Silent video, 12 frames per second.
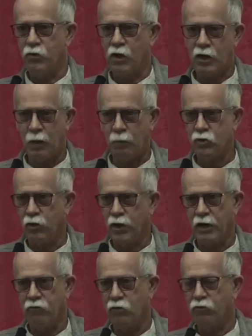They kept a
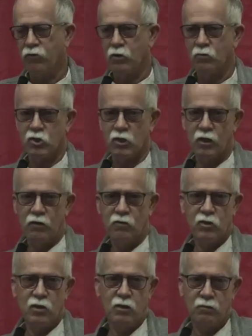lot of it for
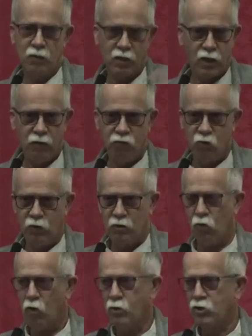themselves. And then they gave what the
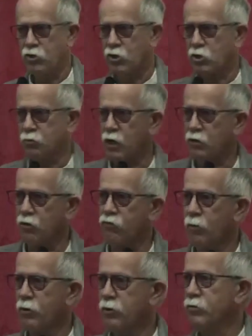Romans expected
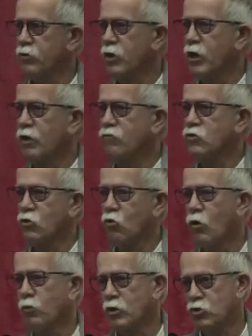from them. They gave to the
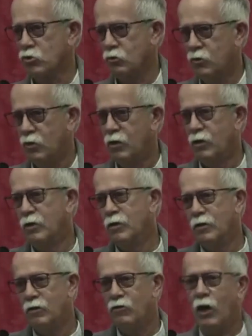Romans.
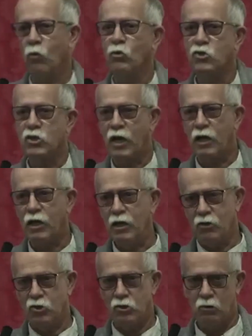That was
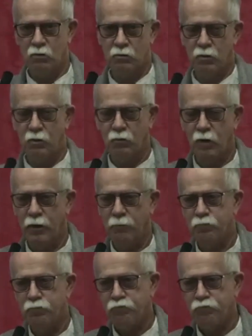Zacchaeus, right?